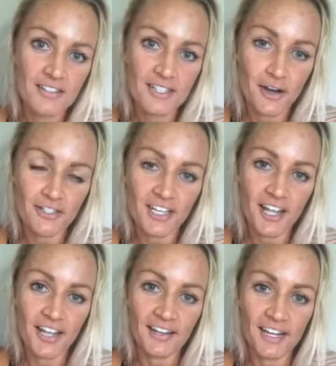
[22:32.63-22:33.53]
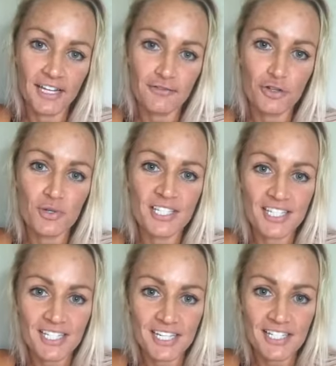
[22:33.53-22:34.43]
Start today. And if you're
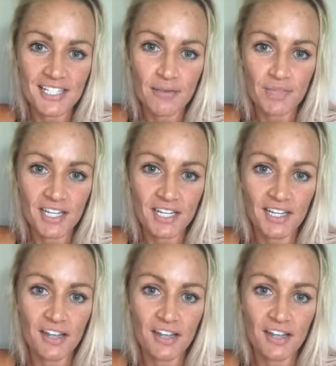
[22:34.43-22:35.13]
resisting something,